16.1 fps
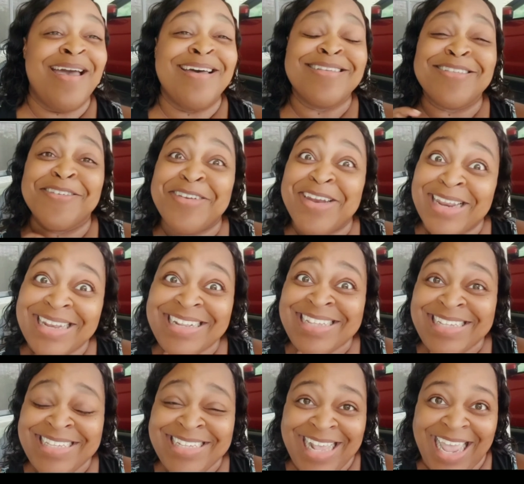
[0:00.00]
So
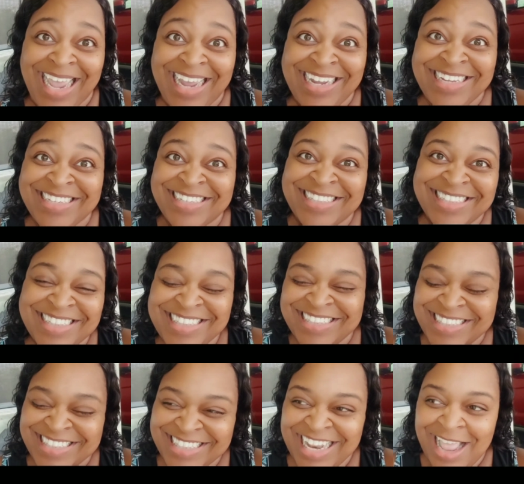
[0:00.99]
needless to say,
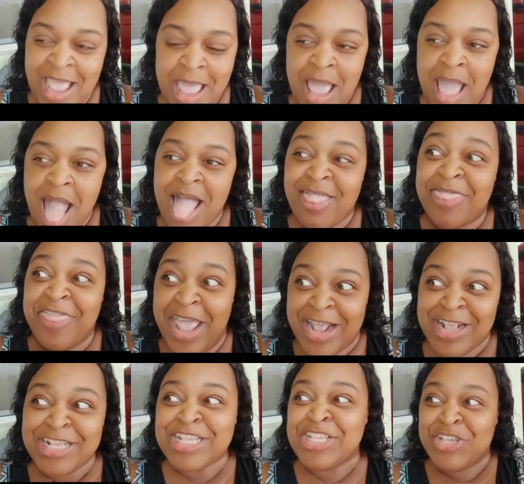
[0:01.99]

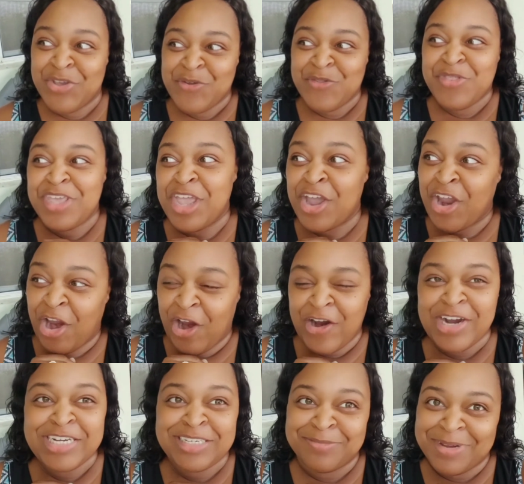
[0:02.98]
thanks to the
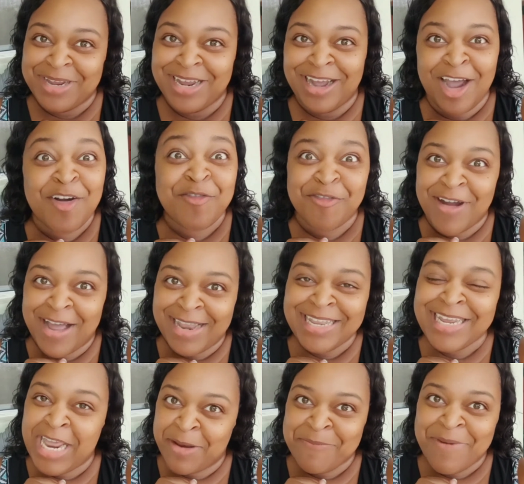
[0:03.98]
encouragement of
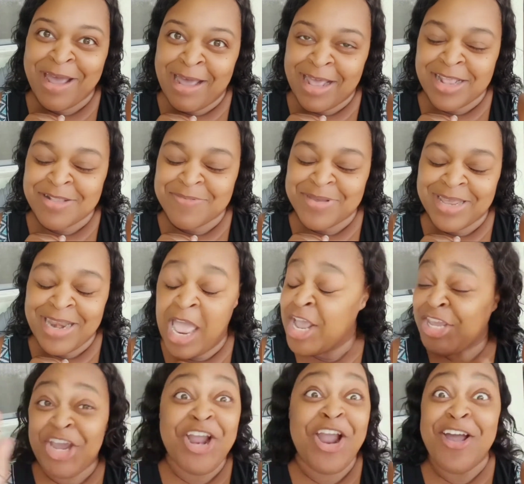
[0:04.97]
Raleigh and my husband,
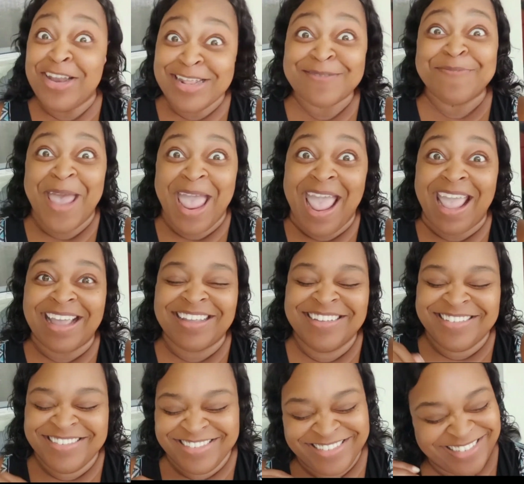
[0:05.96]
your girl is
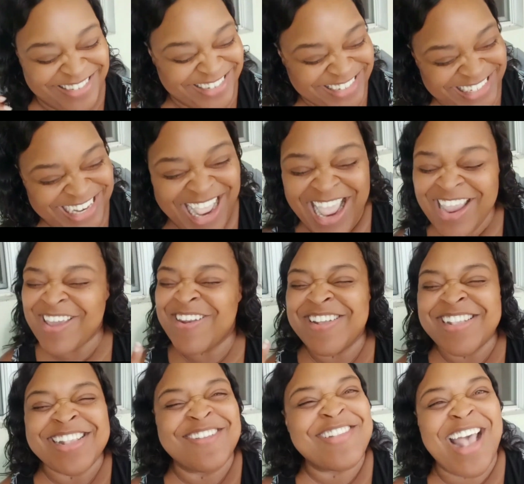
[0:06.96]
back you
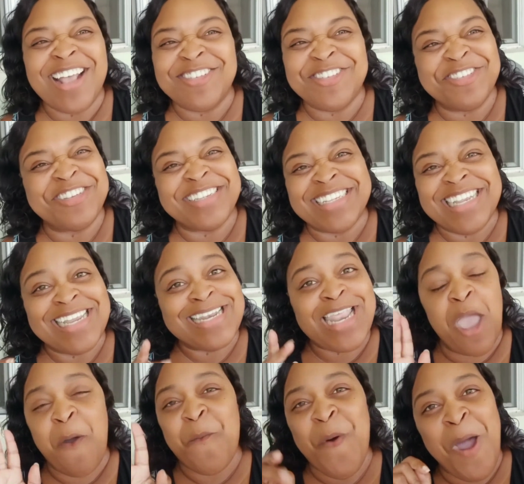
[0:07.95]
know, sometimes you just need
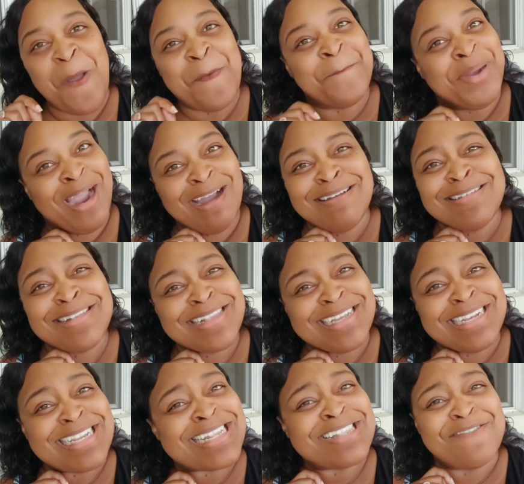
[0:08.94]
that one
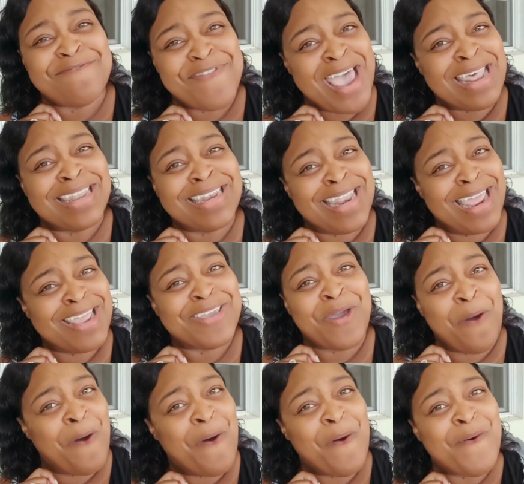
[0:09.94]
person just to validate
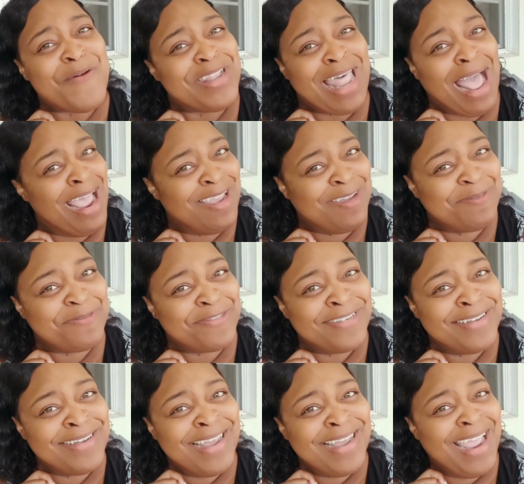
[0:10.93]
your whole life
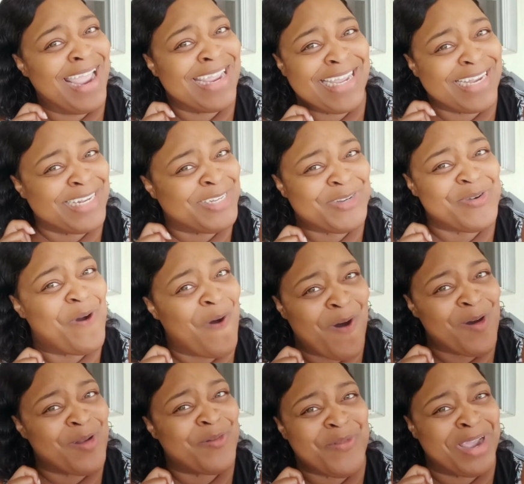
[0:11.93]
and get you
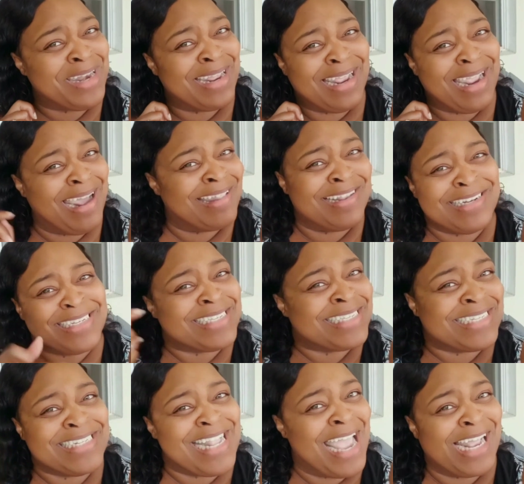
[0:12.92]
all the way together and
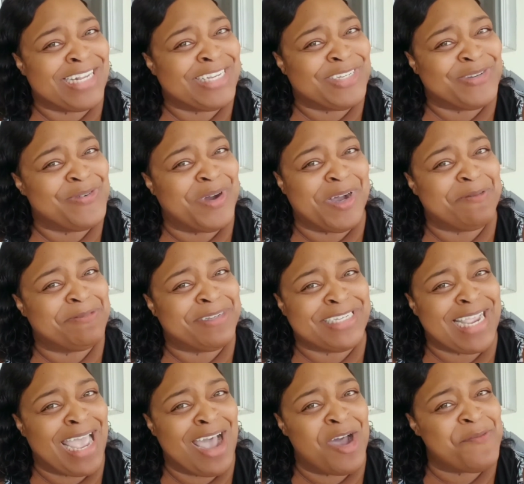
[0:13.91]
just snatch you up,
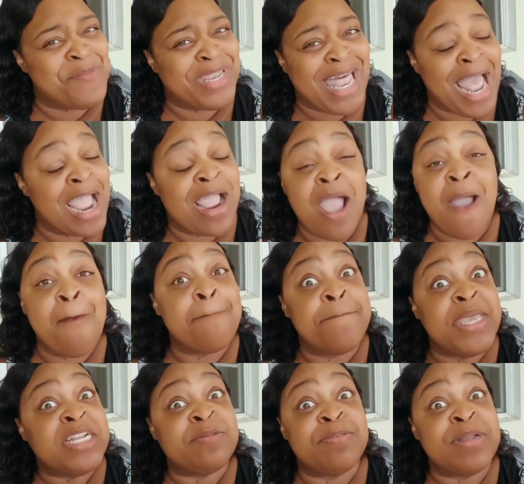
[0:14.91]
child, and be like,
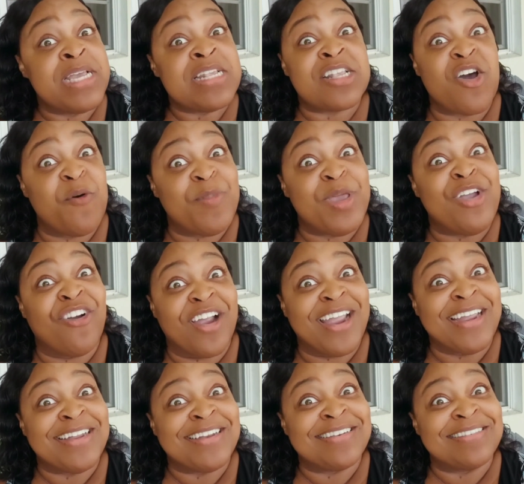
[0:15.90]
bitch, please go be great.